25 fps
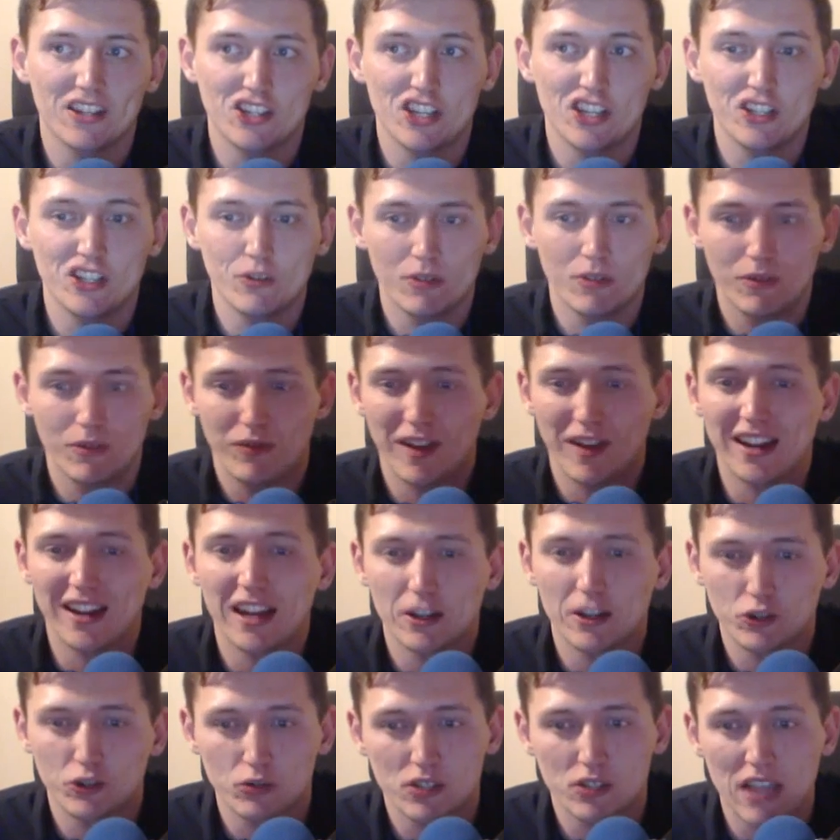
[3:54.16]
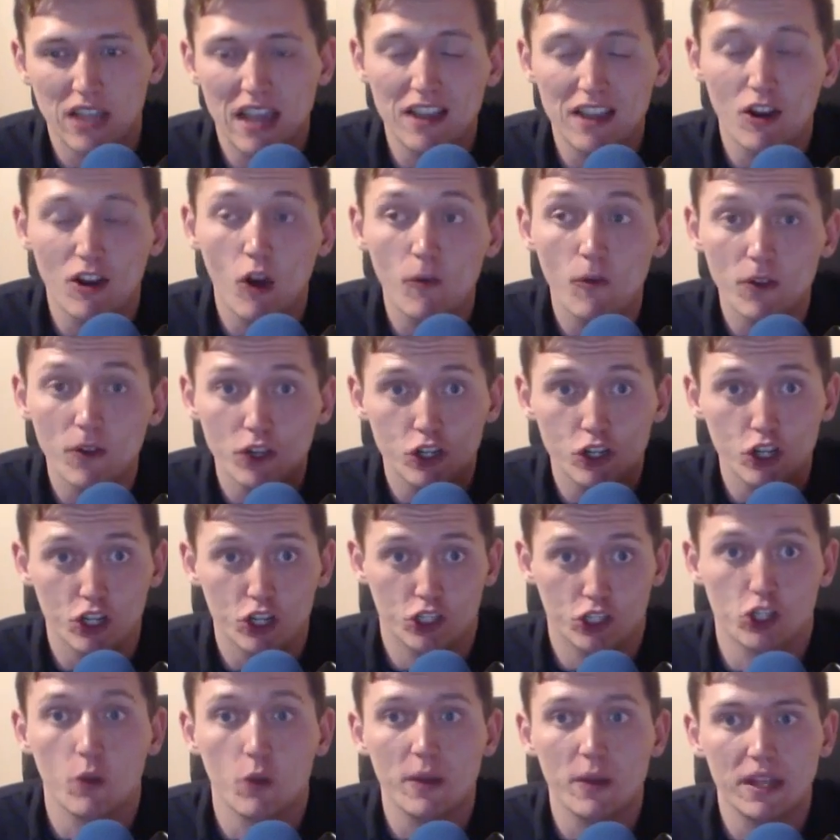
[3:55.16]
actually doing a financial takeover
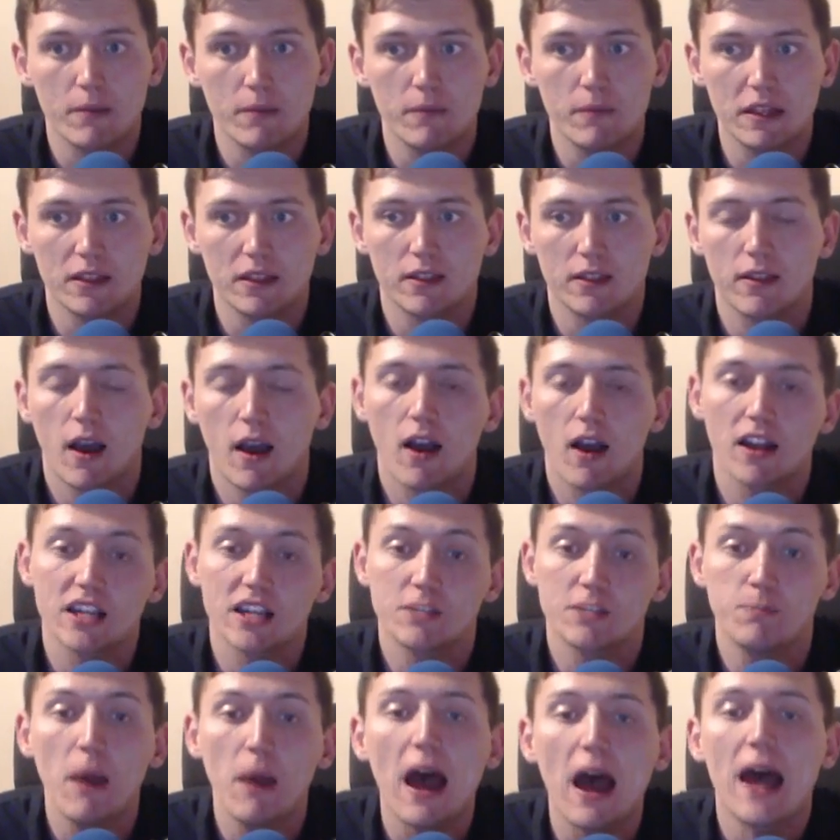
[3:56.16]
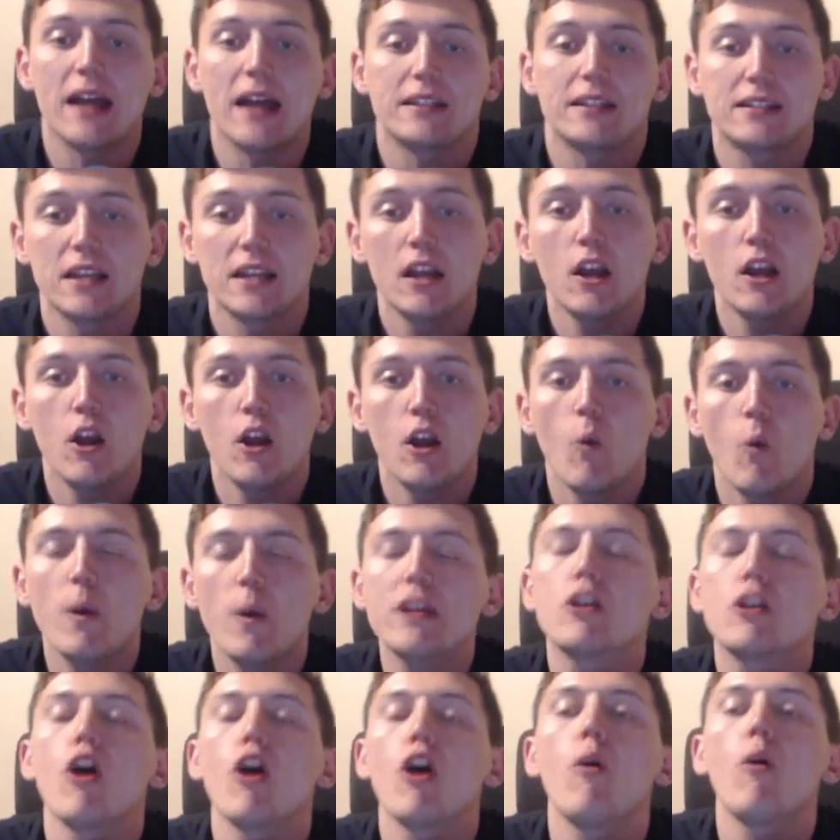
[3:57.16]
just so we can meet the targets. But
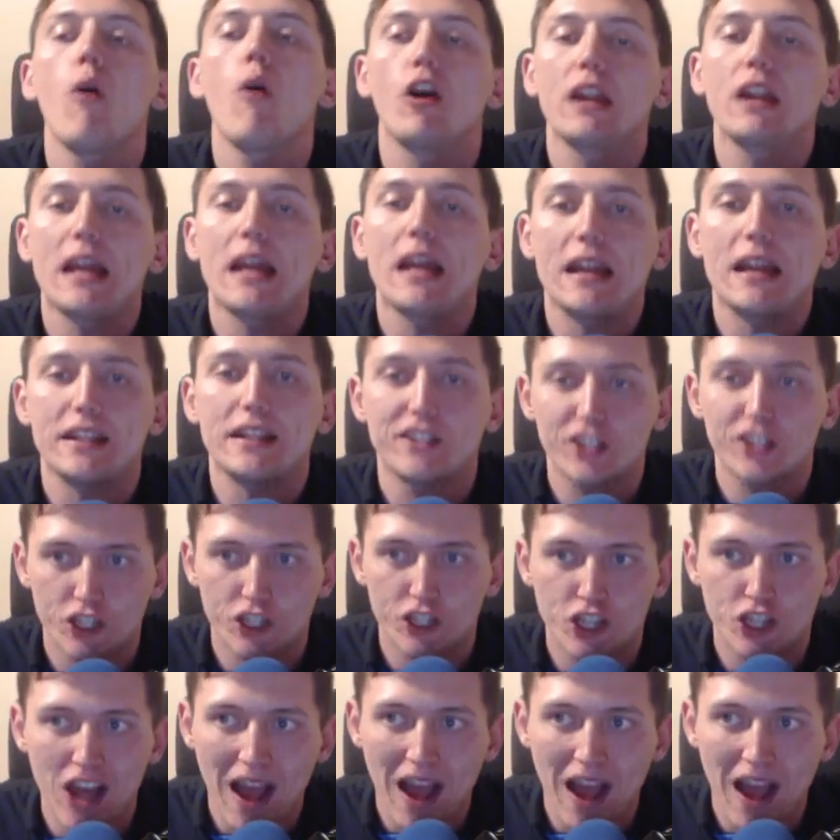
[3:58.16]
we go on into the